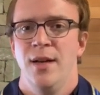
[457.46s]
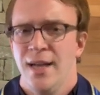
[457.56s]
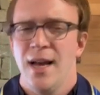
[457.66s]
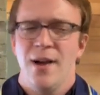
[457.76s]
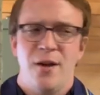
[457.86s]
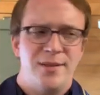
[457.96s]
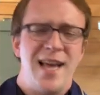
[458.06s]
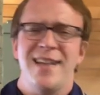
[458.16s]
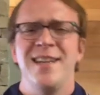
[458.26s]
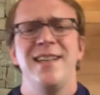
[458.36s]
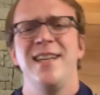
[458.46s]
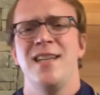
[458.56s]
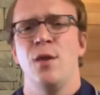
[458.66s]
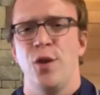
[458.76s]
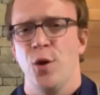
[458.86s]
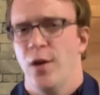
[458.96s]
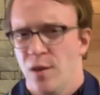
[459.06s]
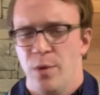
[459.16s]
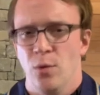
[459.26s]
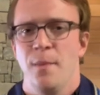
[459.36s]
Now, technically it's on the
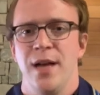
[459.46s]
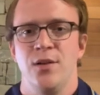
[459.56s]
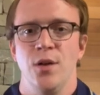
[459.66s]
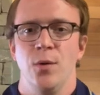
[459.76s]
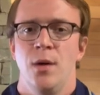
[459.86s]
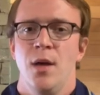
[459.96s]
30th, but we'll make do.